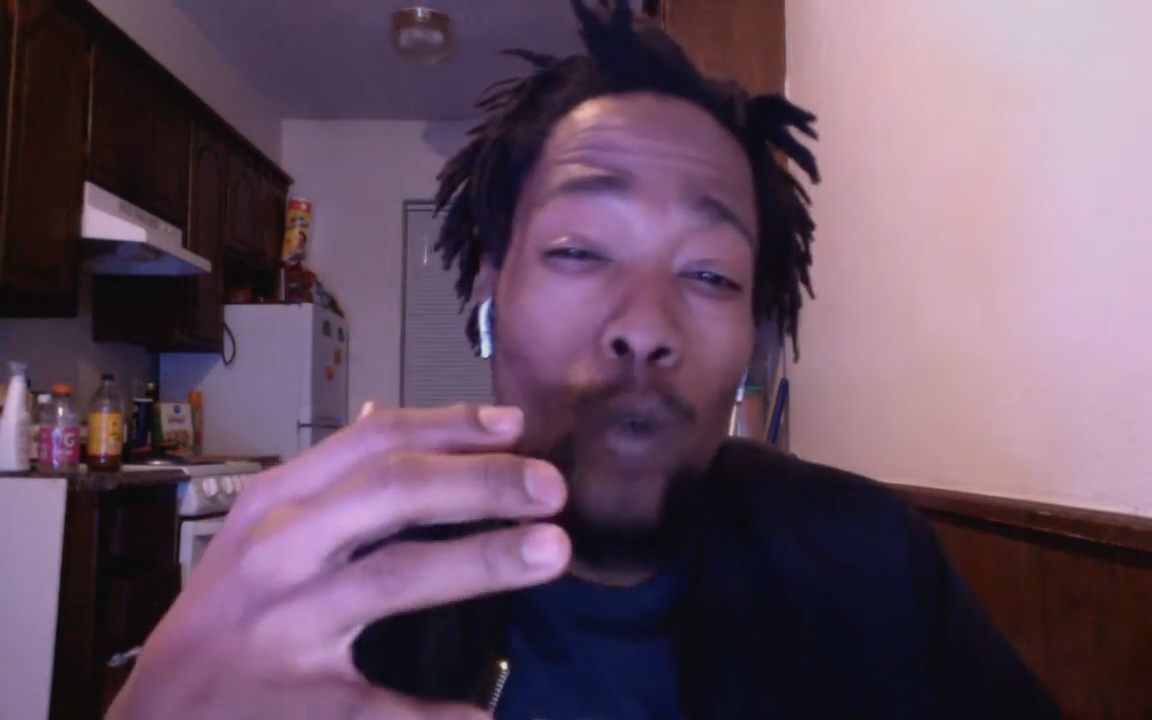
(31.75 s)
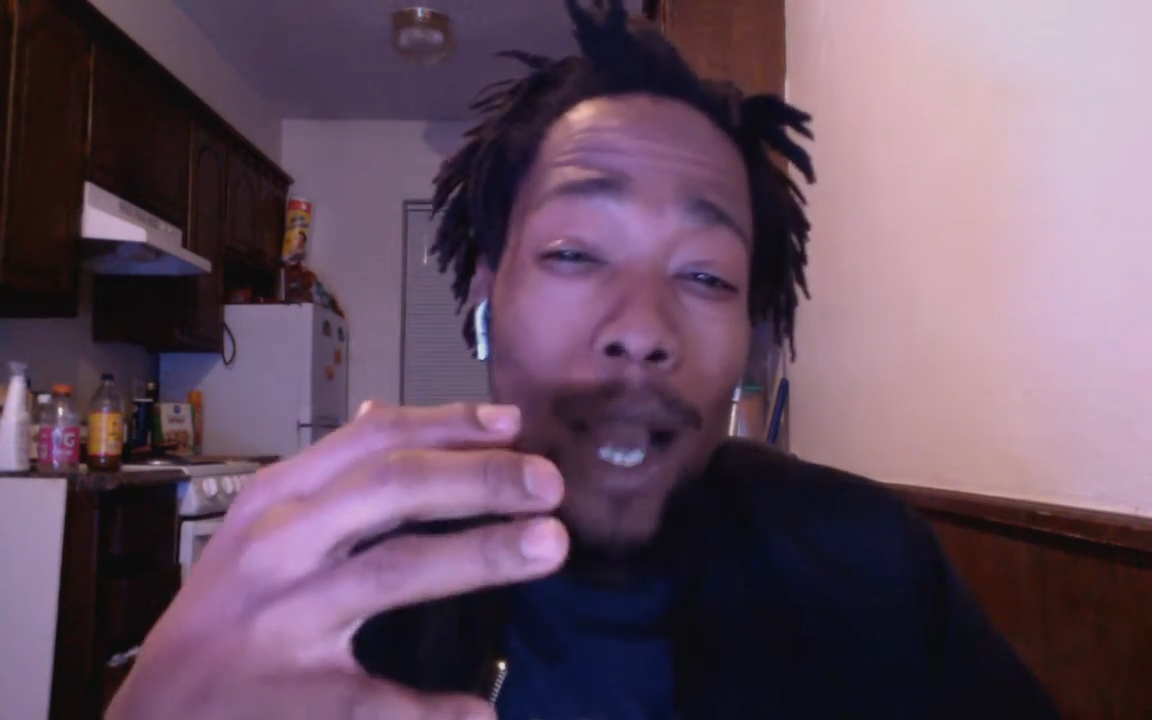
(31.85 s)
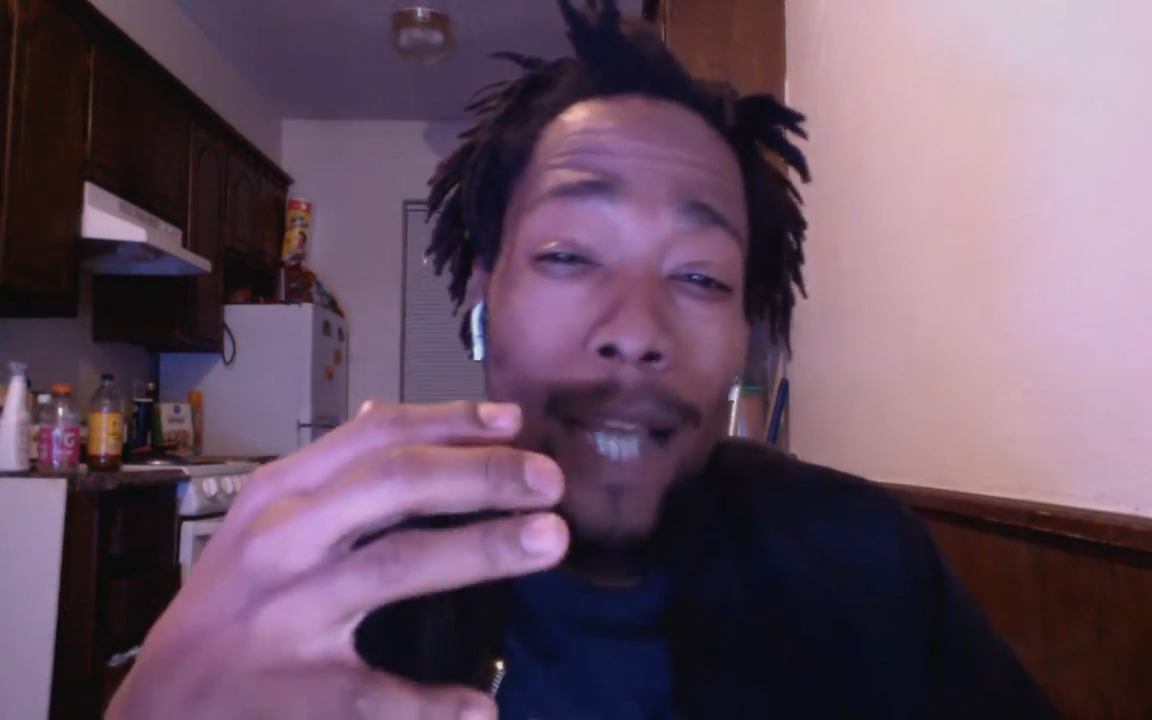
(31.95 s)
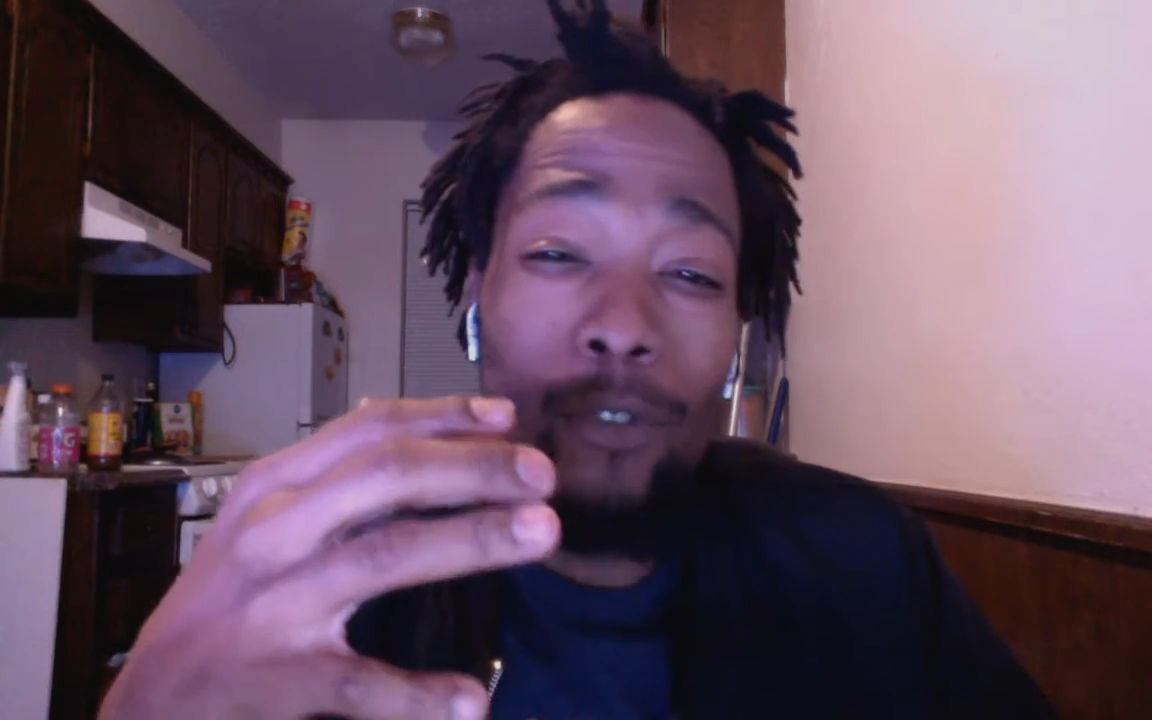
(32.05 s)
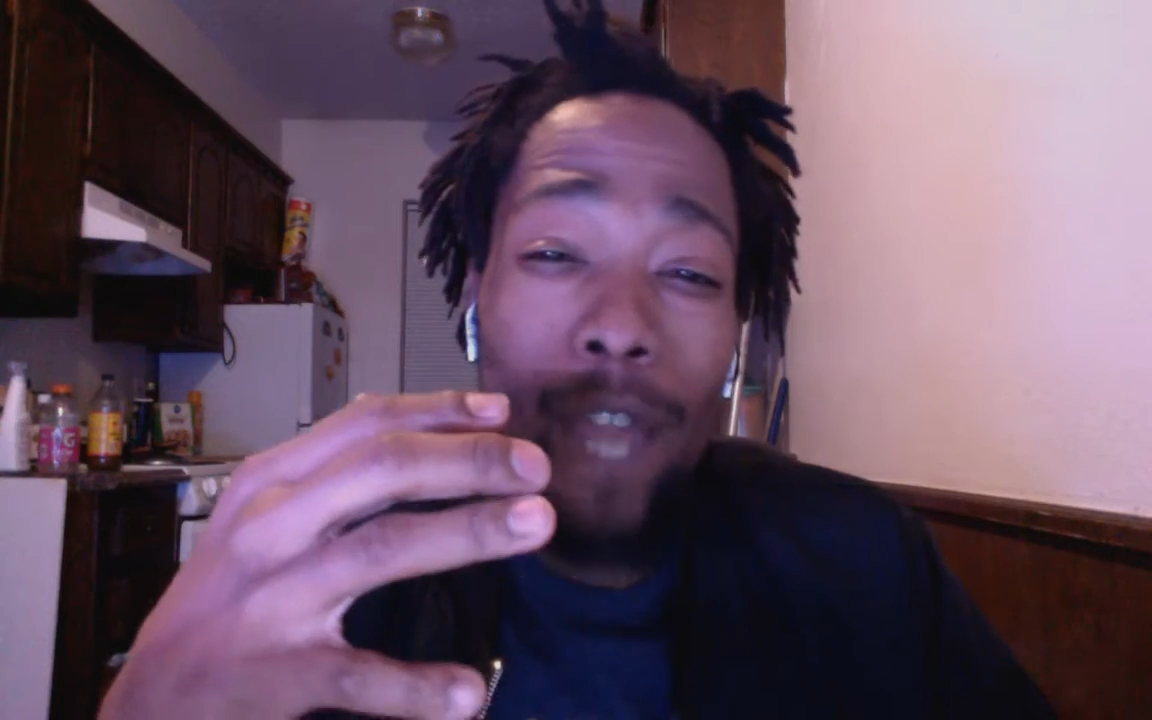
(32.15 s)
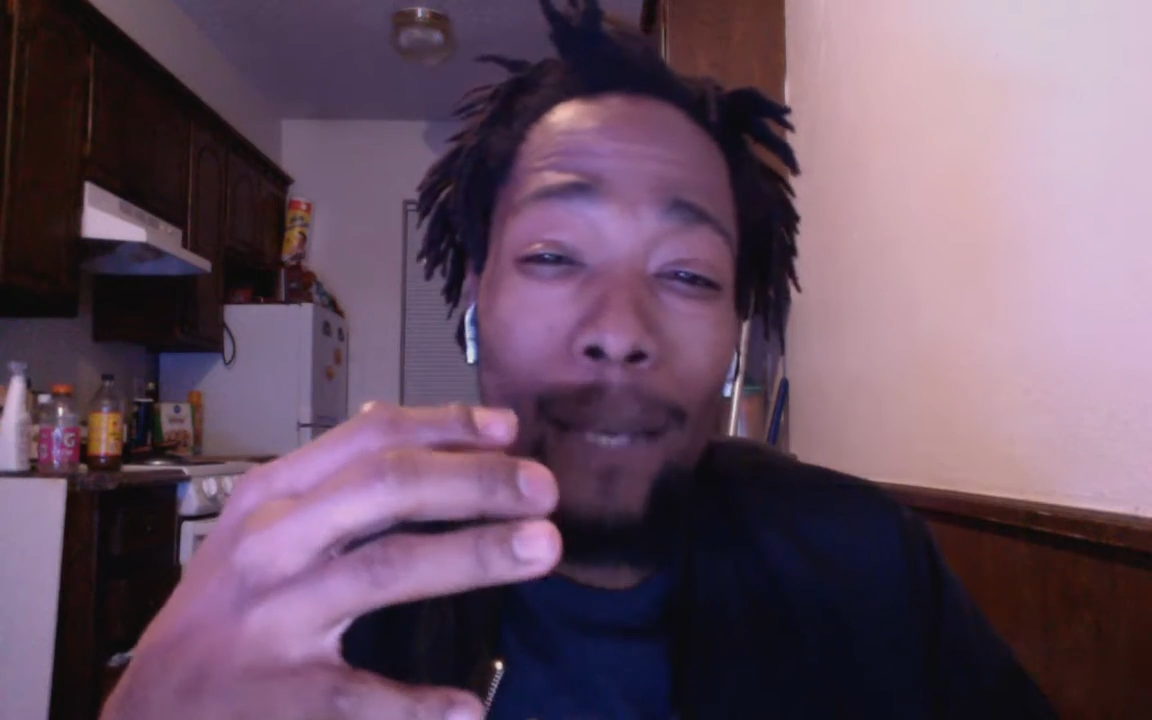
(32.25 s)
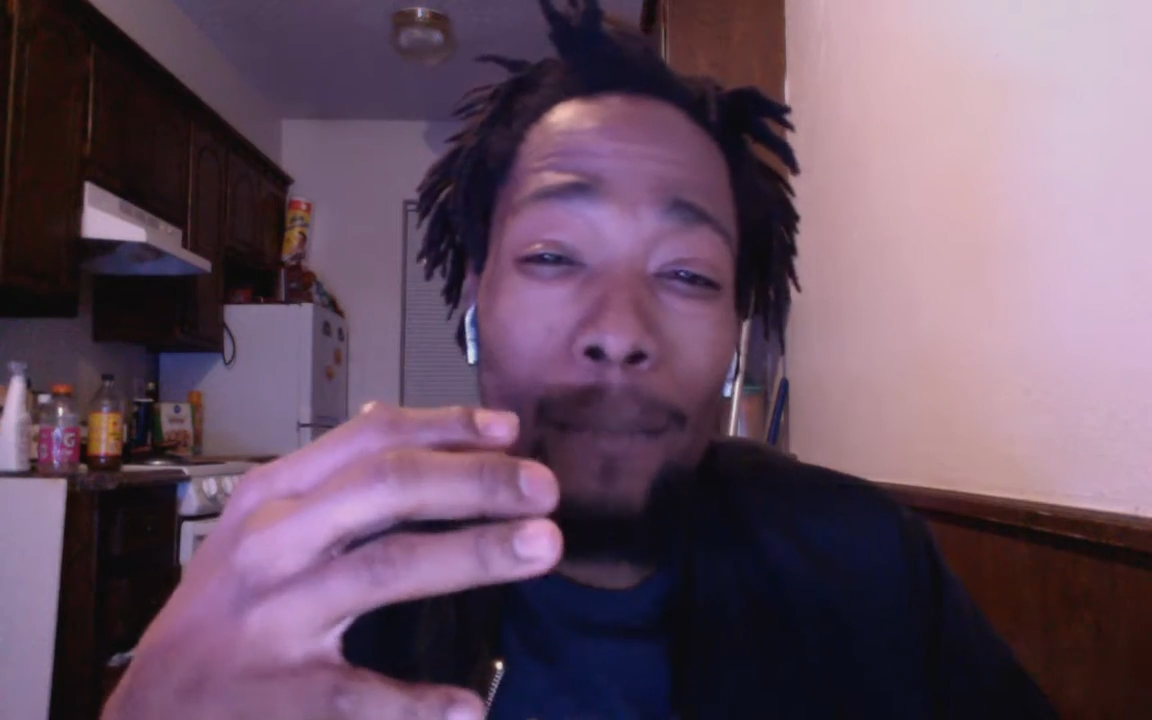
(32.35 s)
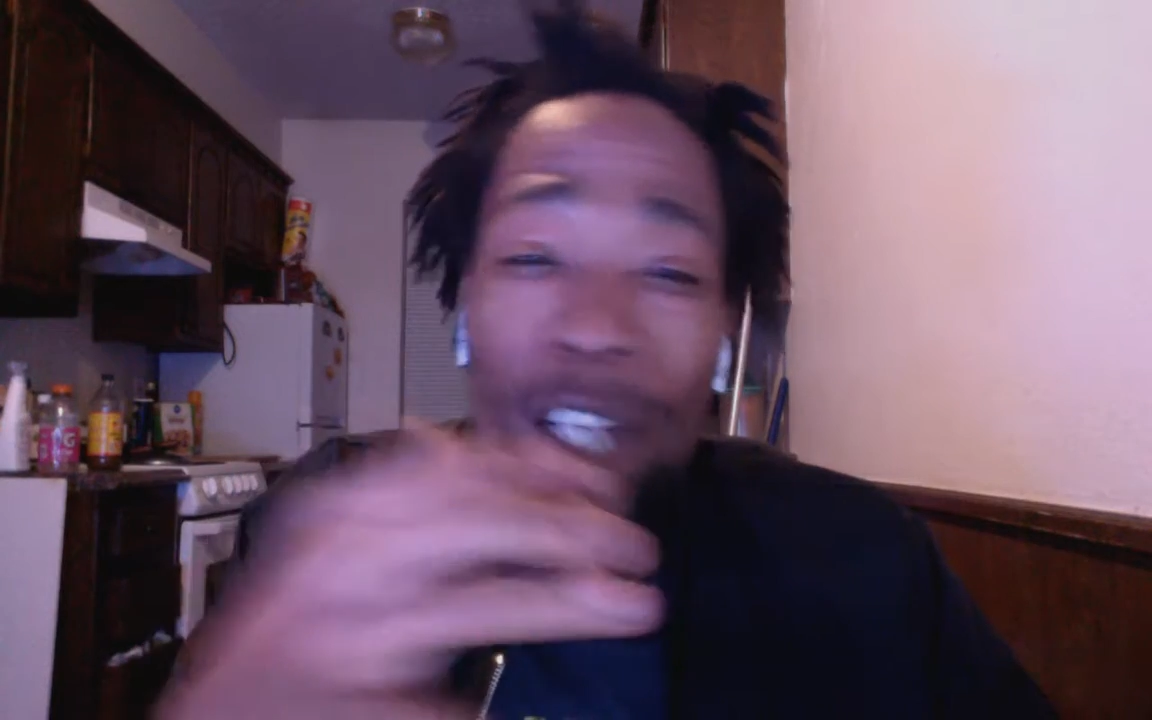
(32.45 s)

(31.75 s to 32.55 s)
kind of like my